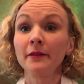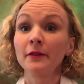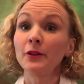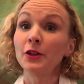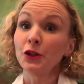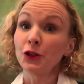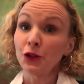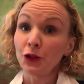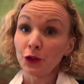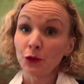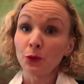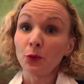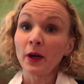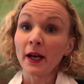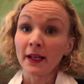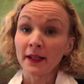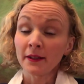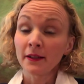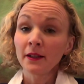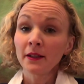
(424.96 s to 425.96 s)
The
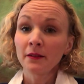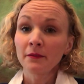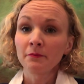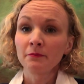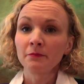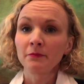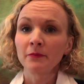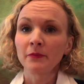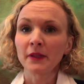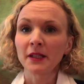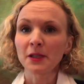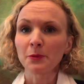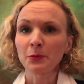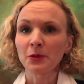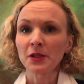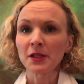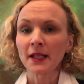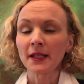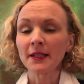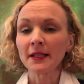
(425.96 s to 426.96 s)
UN is
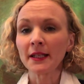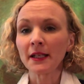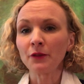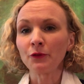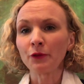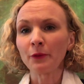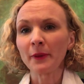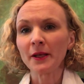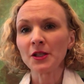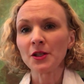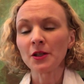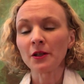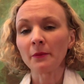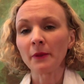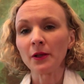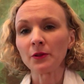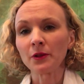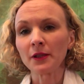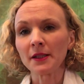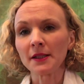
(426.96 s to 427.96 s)
presenting information
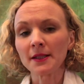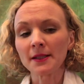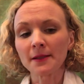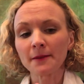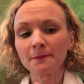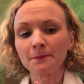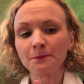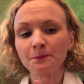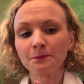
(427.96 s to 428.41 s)
about this.